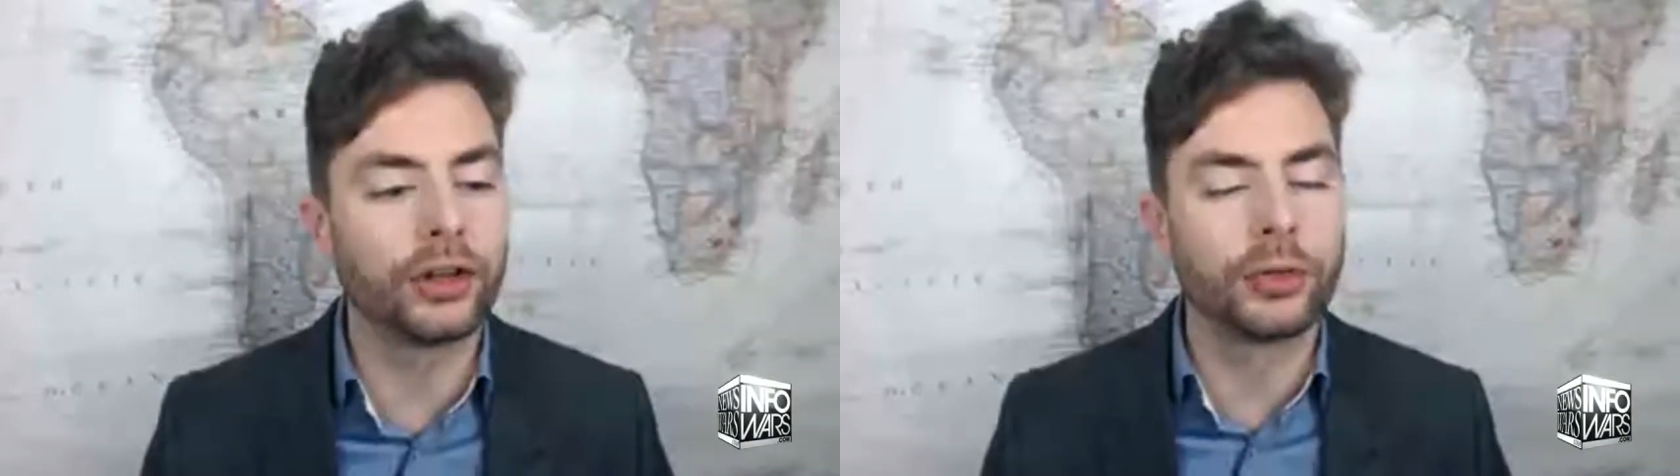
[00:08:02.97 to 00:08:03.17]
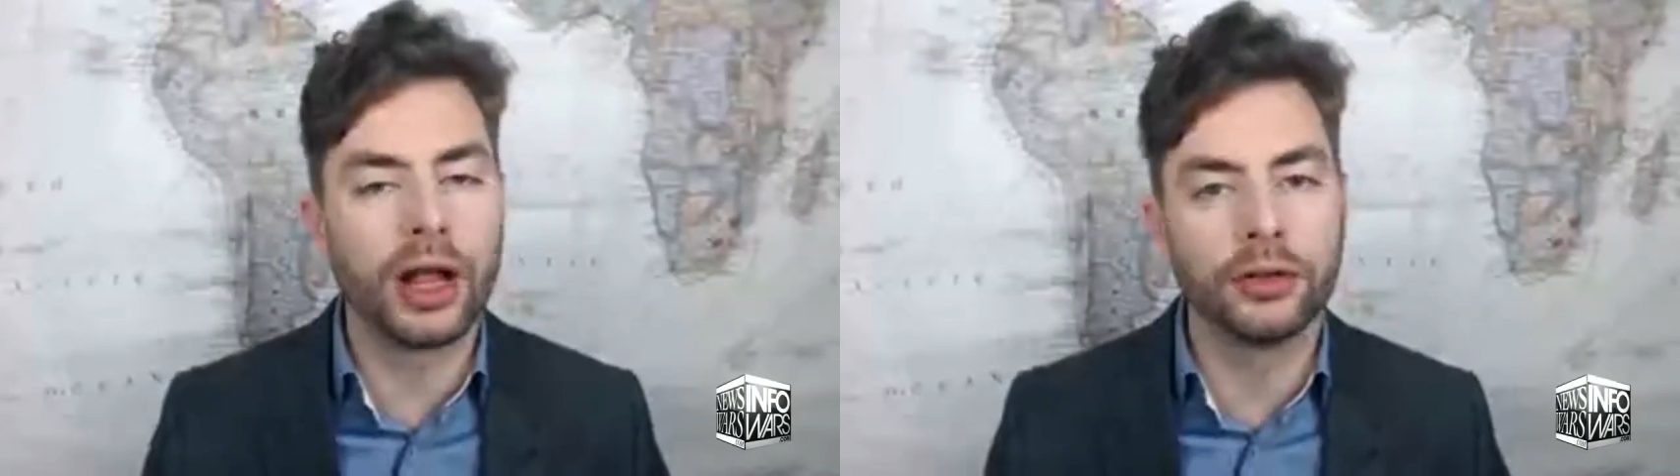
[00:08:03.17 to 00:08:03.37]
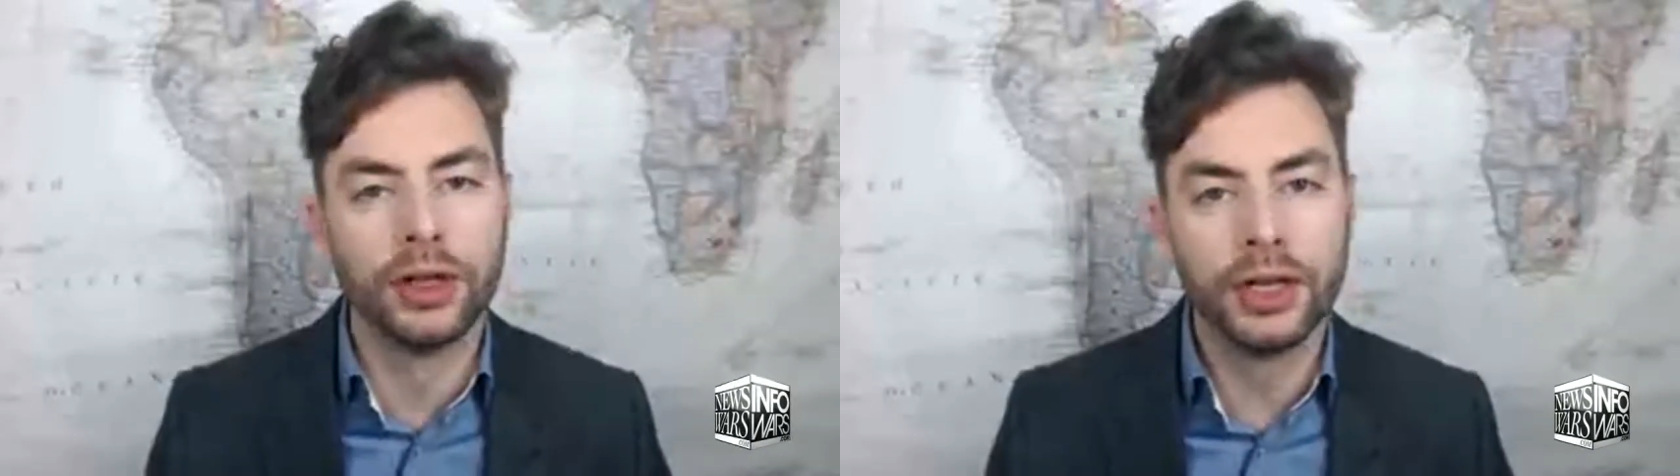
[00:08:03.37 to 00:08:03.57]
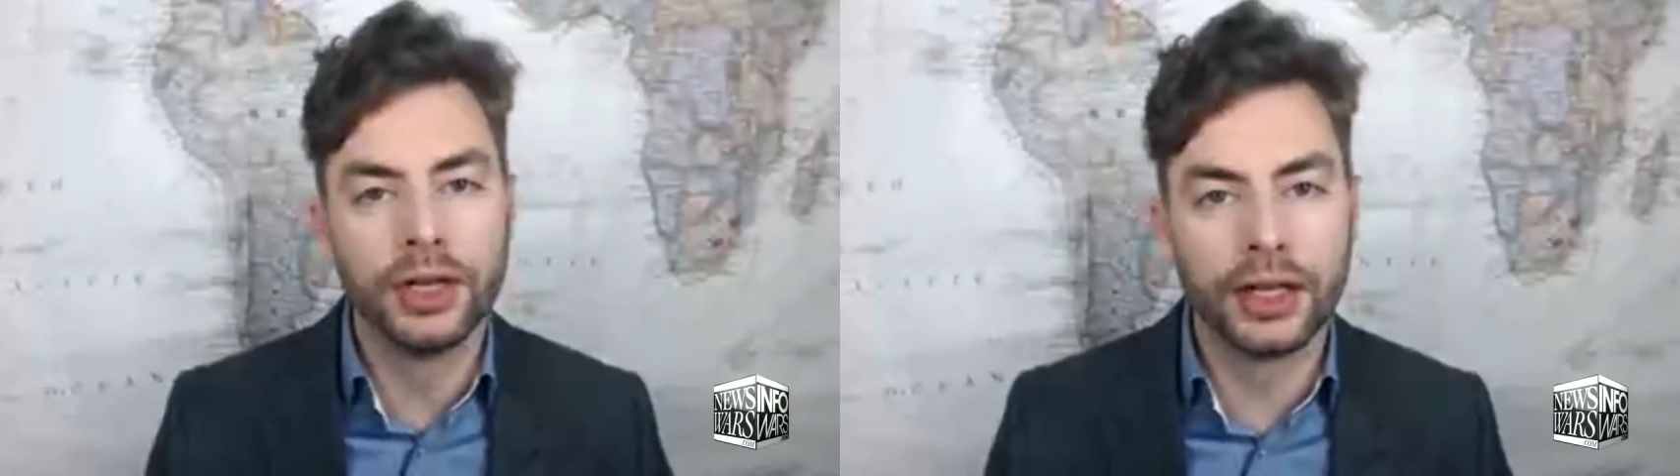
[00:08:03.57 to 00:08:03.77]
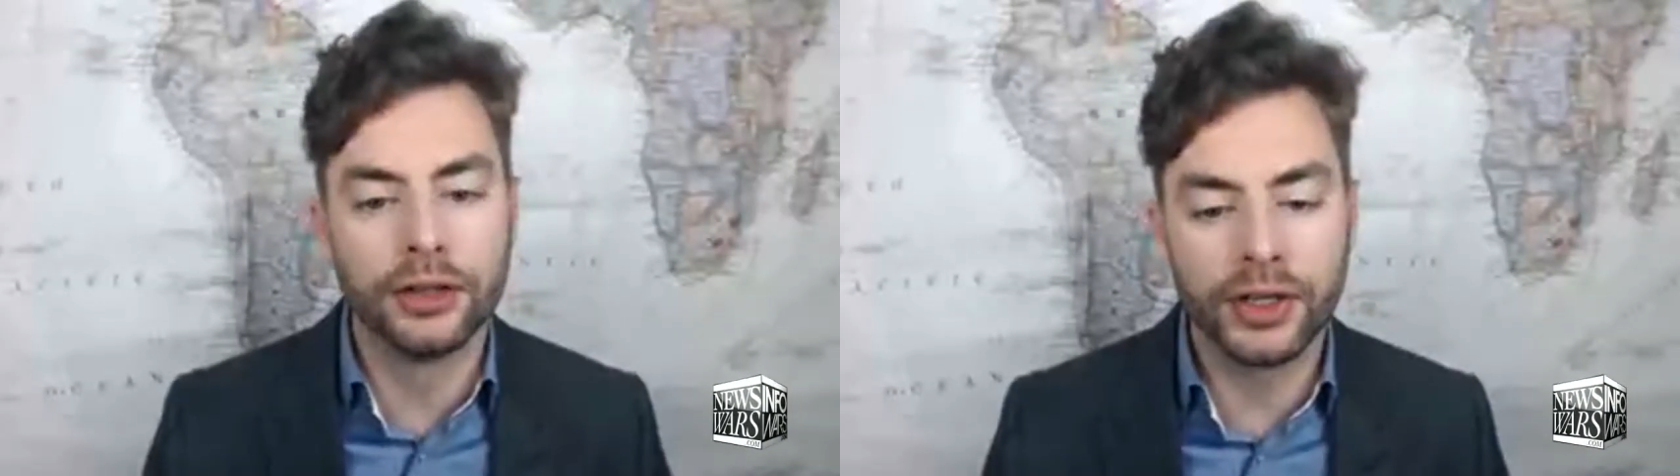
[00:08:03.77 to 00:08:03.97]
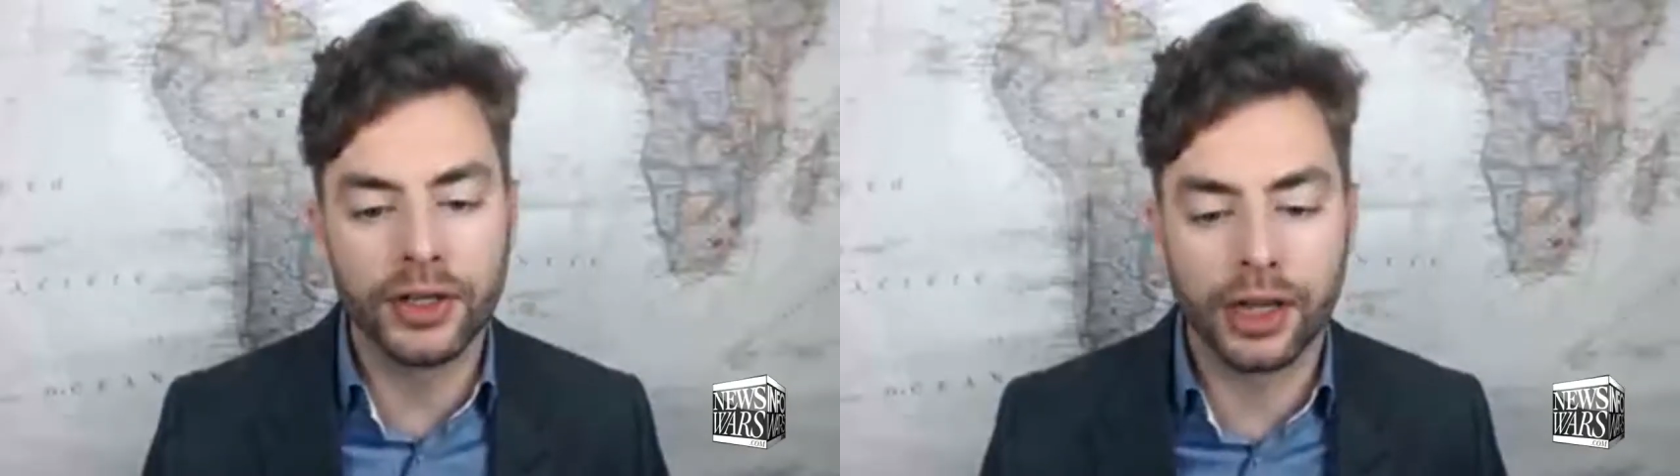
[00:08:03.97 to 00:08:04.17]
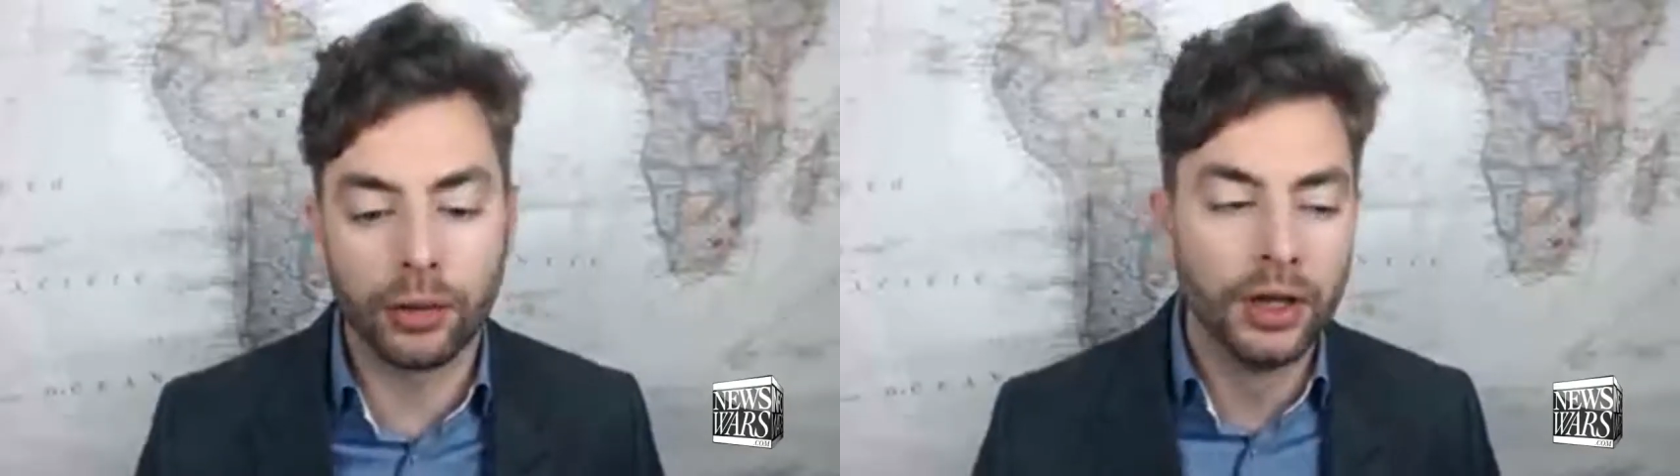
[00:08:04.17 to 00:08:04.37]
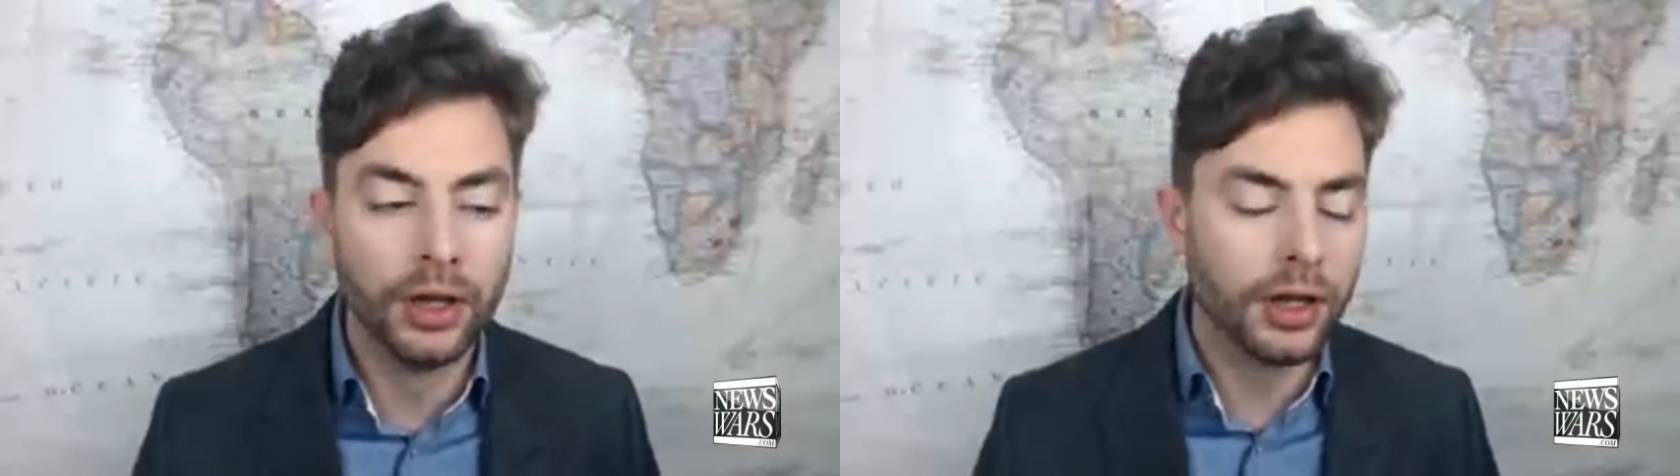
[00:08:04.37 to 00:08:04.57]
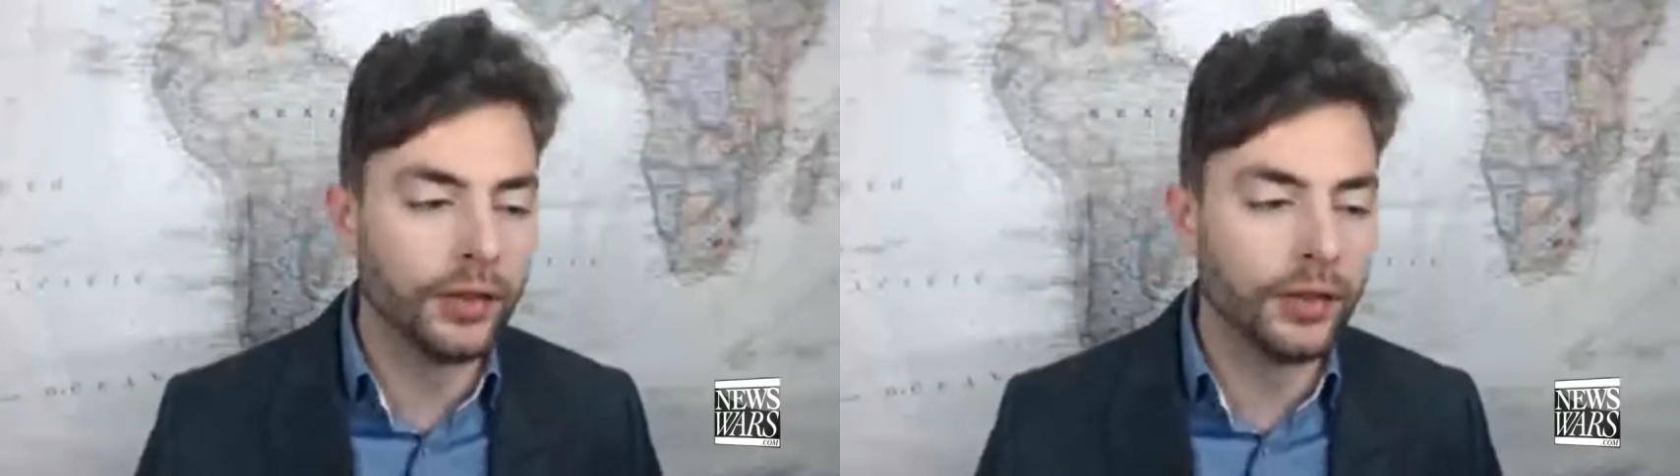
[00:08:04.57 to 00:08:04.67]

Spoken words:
12 in the video,